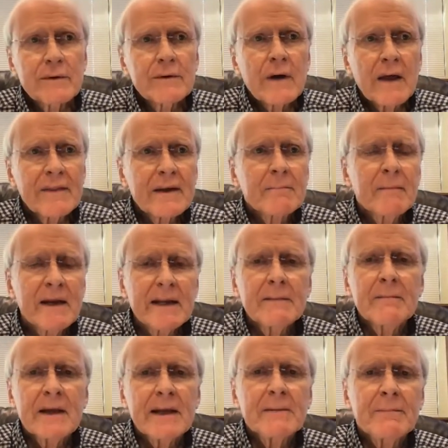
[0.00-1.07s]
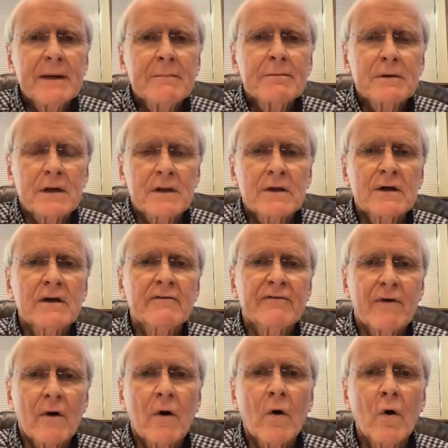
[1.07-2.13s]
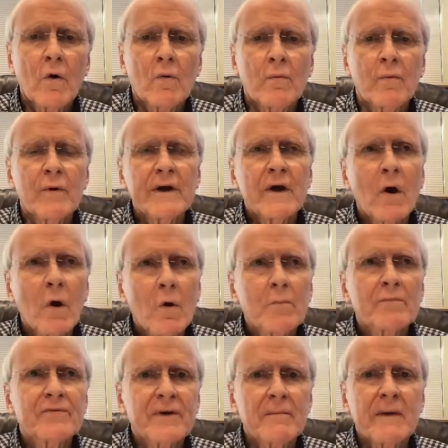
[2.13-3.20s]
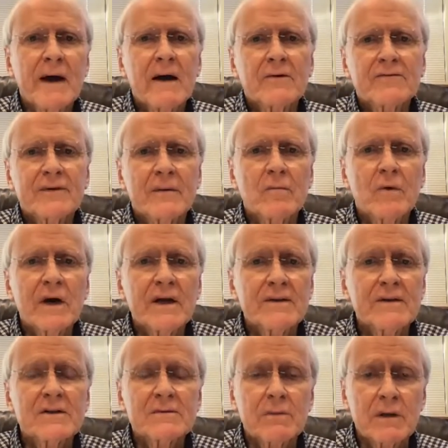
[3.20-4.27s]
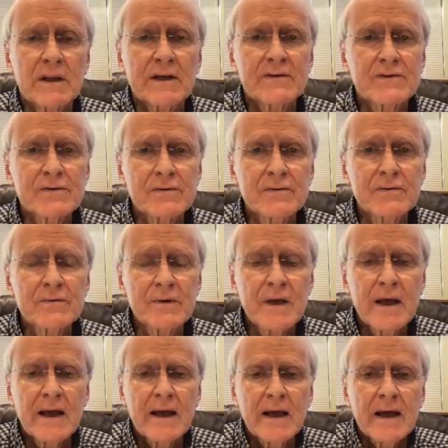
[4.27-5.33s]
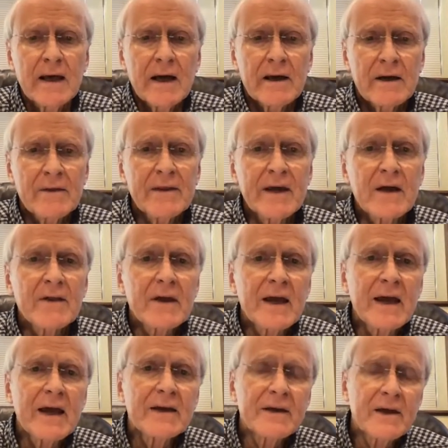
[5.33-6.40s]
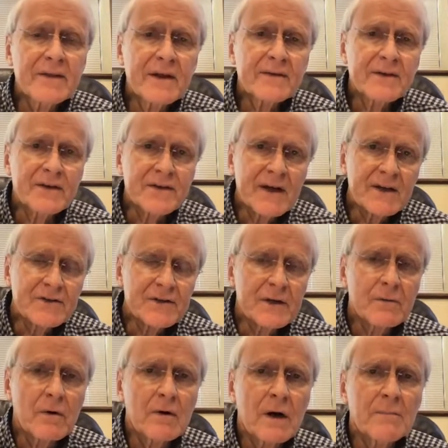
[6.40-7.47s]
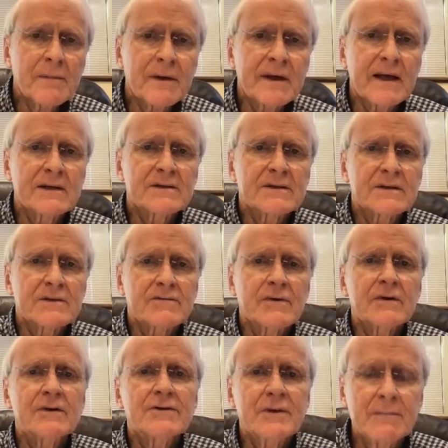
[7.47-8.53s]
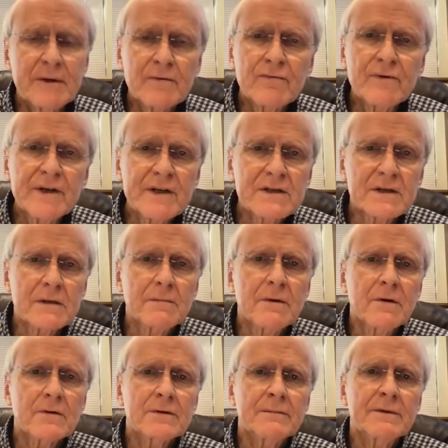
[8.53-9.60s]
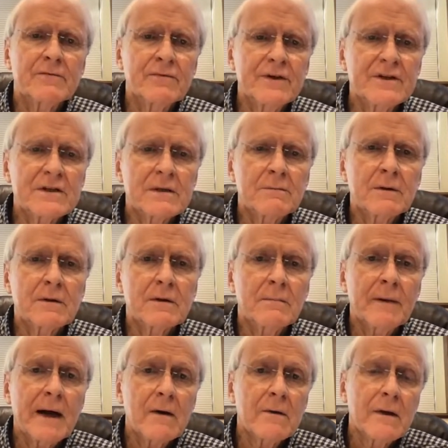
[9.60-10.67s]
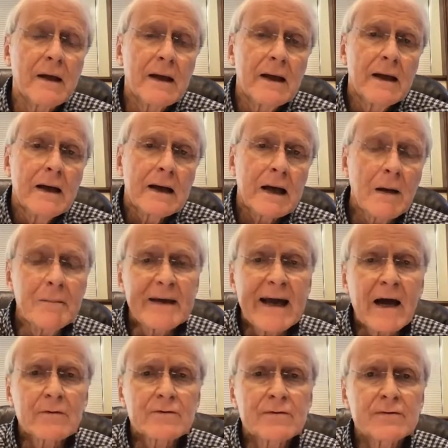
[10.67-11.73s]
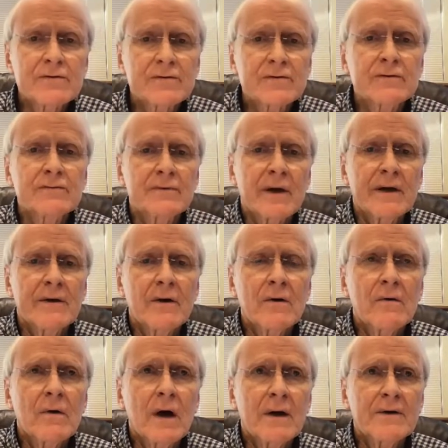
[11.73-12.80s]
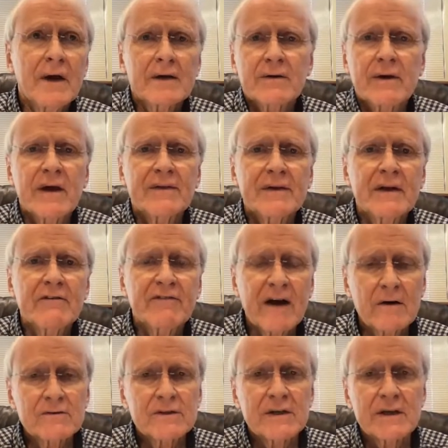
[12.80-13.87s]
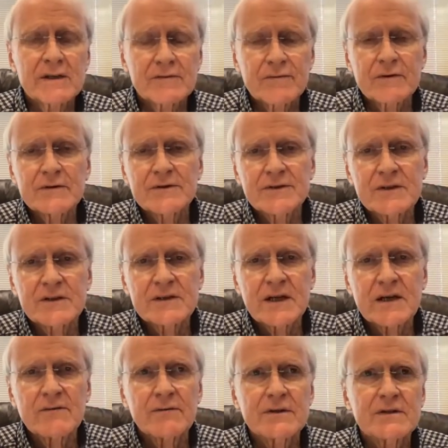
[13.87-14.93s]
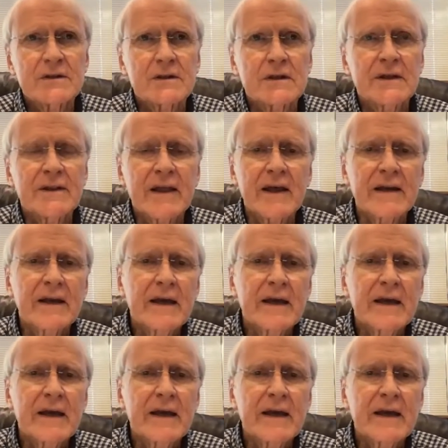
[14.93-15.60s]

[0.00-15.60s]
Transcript: think many people are looking for hope. We hope somehow, some way this will end soon. And on the other hand, I think the tension we're up against is really to be reasonable about coming out too soon. I know Dr. Anthony Fauci has really just said recently that